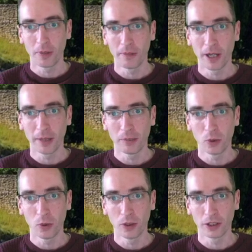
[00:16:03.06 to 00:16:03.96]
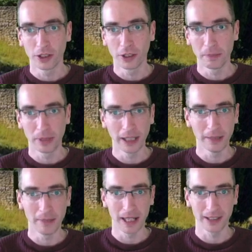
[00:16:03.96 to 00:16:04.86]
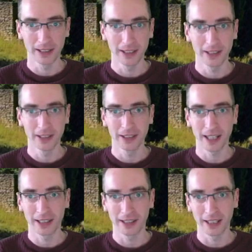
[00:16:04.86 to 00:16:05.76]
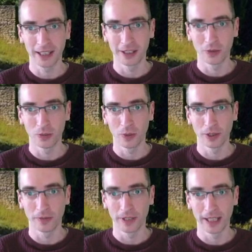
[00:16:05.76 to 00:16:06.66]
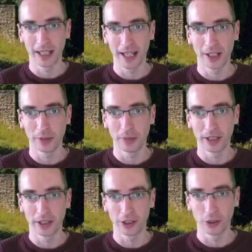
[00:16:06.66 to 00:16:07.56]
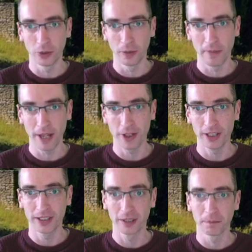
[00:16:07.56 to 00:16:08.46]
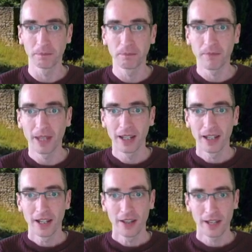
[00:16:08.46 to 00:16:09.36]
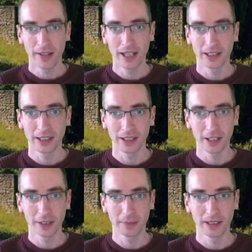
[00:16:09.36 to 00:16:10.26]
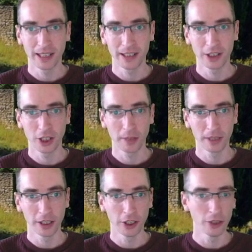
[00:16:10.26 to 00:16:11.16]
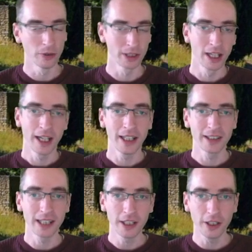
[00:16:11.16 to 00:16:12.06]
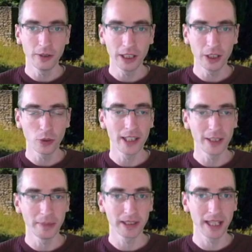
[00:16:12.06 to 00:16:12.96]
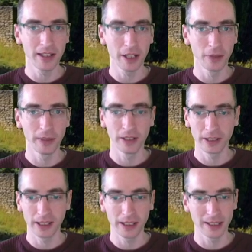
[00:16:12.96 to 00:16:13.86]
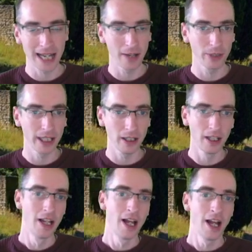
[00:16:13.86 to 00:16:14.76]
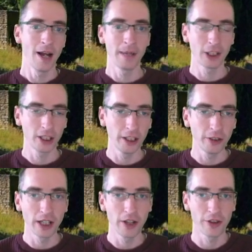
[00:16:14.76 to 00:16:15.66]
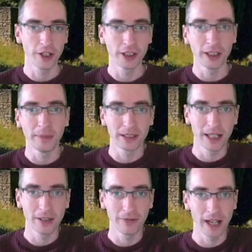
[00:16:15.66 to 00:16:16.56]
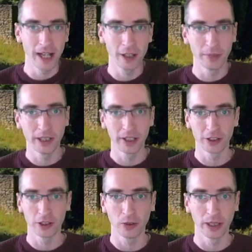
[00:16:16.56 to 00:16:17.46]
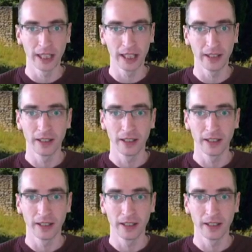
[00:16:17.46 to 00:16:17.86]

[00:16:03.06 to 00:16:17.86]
my ball to complete max distance, as is one of the Endbringer School methods. Then that's the slider percentage I'm going to use. Instead of using 20% though, because this is downhill, I'm actually using 30% for Endbringer School here.